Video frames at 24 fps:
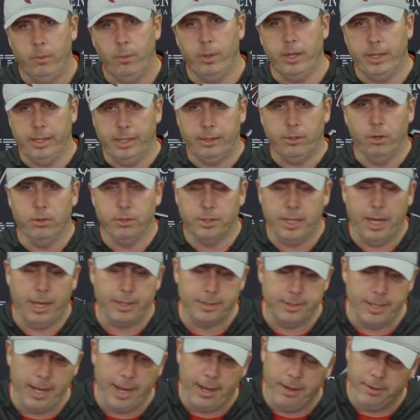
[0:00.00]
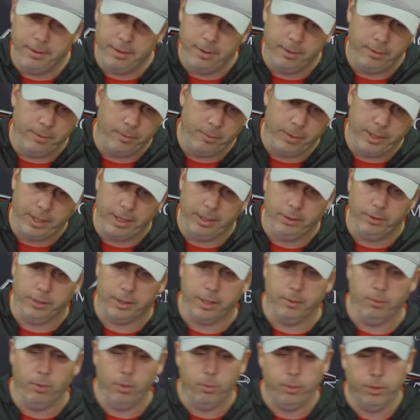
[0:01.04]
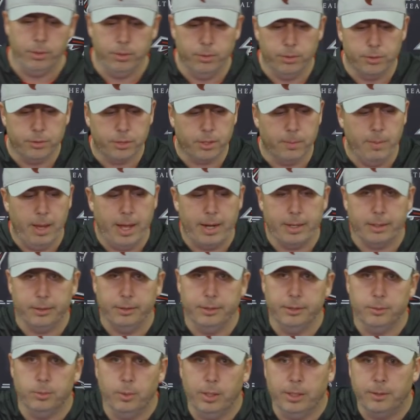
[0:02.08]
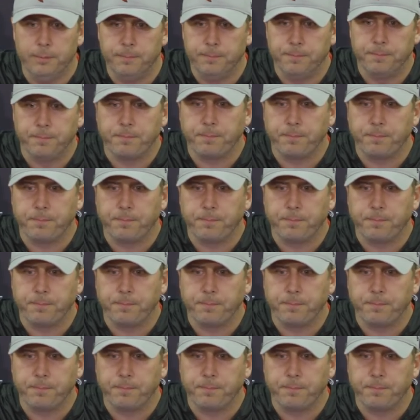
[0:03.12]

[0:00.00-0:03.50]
we can get those guys down, and we got to look at what we're doing schematically as well.